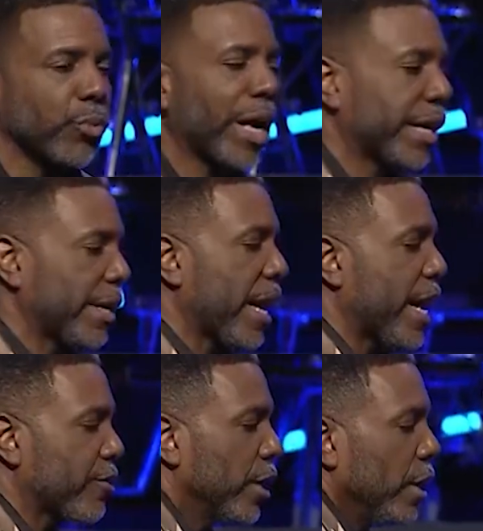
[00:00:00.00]

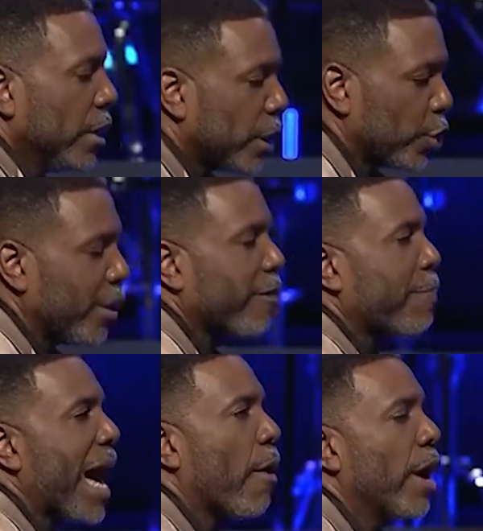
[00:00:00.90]
recognize that you have
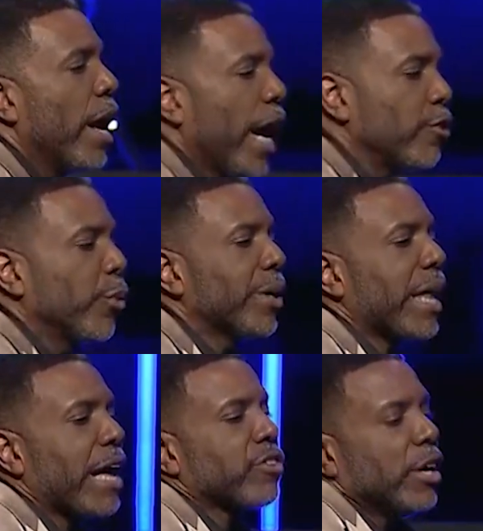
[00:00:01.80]
power and you
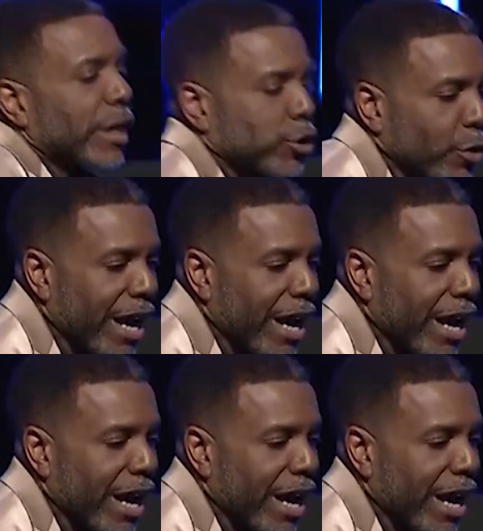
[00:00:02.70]
realize that you